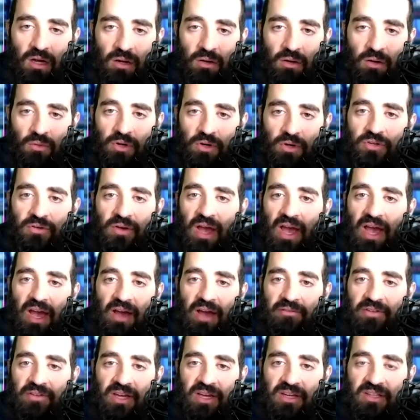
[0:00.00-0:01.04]
where you
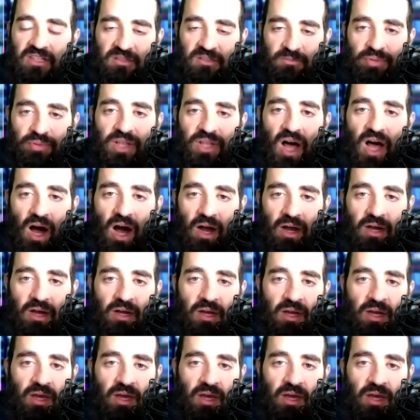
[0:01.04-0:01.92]
have like this block